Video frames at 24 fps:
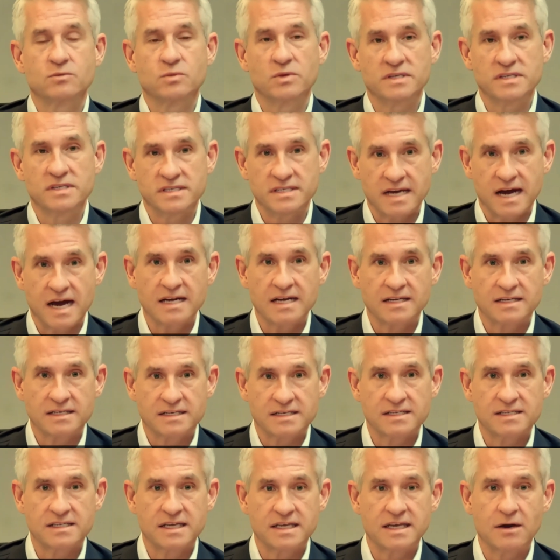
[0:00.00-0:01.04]
we're starting to
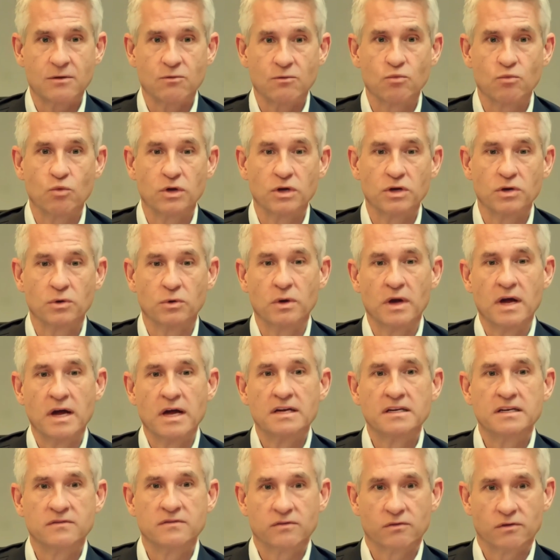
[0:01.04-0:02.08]
see a real
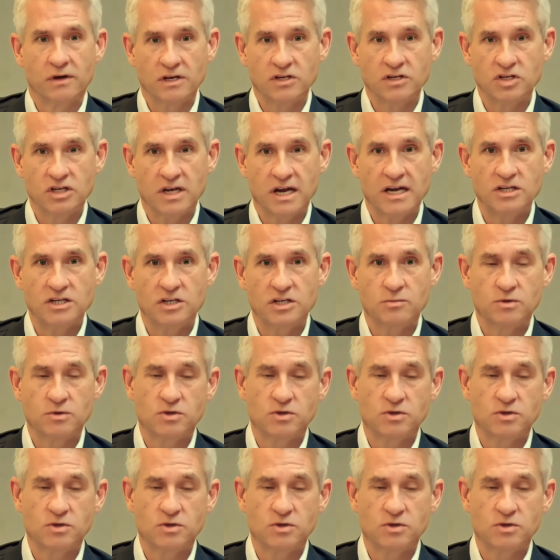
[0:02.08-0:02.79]
differentiation